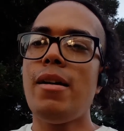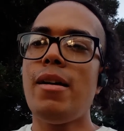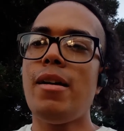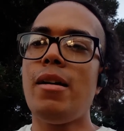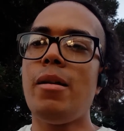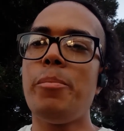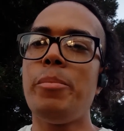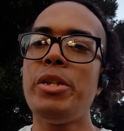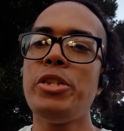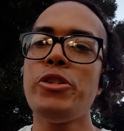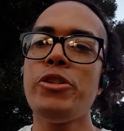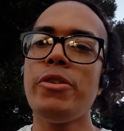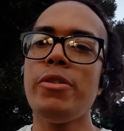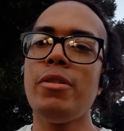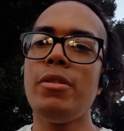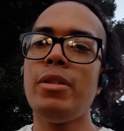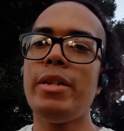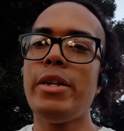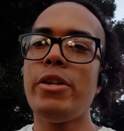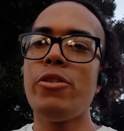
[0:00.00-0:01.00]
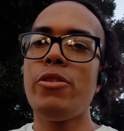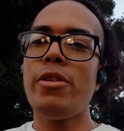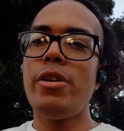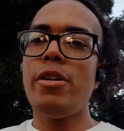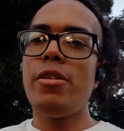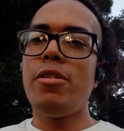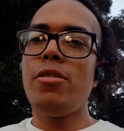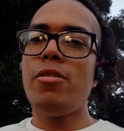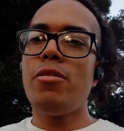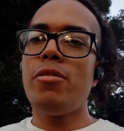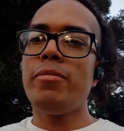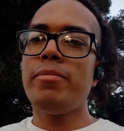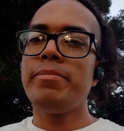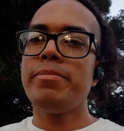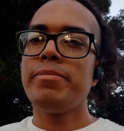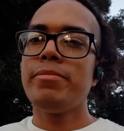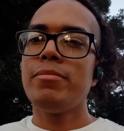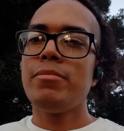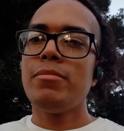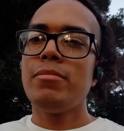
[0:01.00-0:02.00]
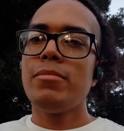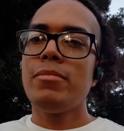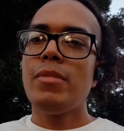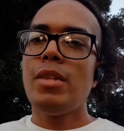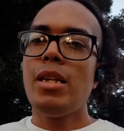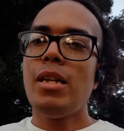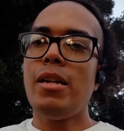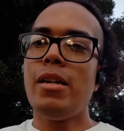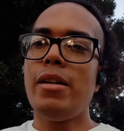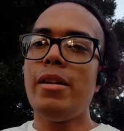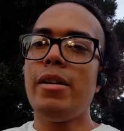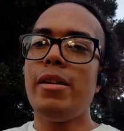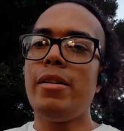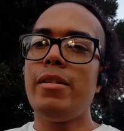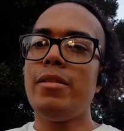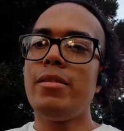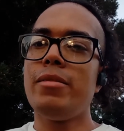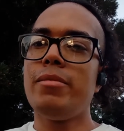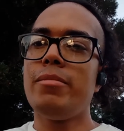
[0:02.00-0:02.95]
be sure to let her know. Uh,